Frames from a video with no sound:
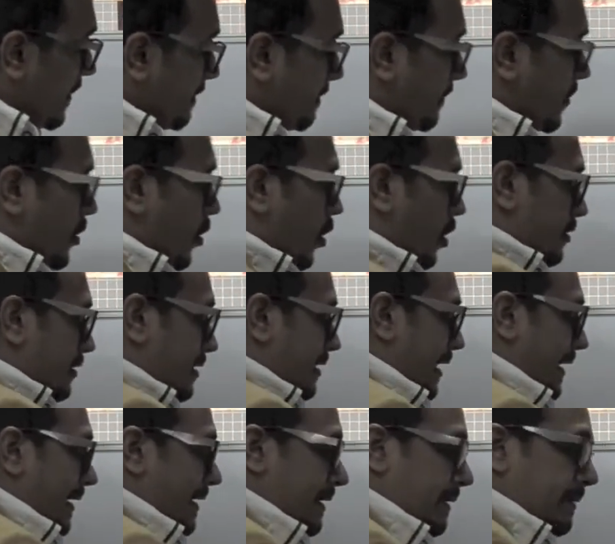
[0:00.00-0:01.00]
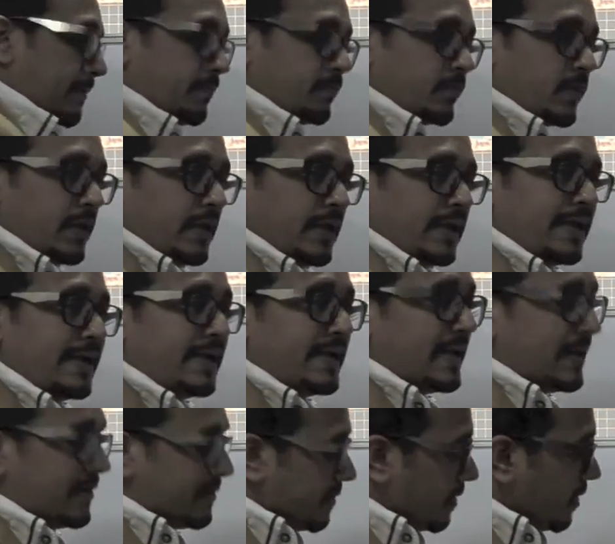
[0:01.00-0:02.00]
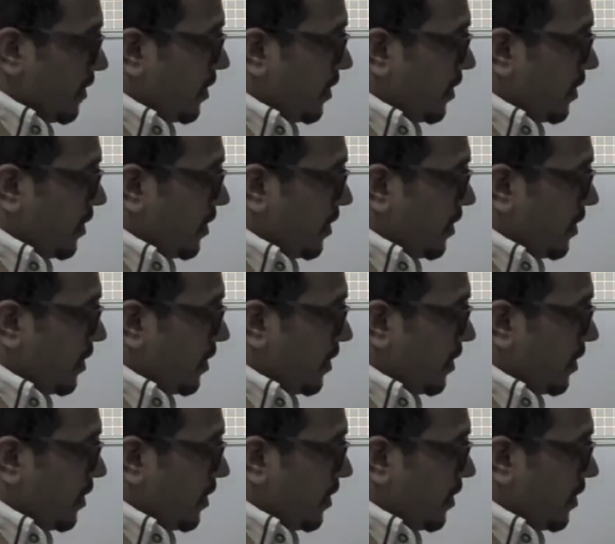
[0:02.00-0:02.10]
beyond the ID. He needs,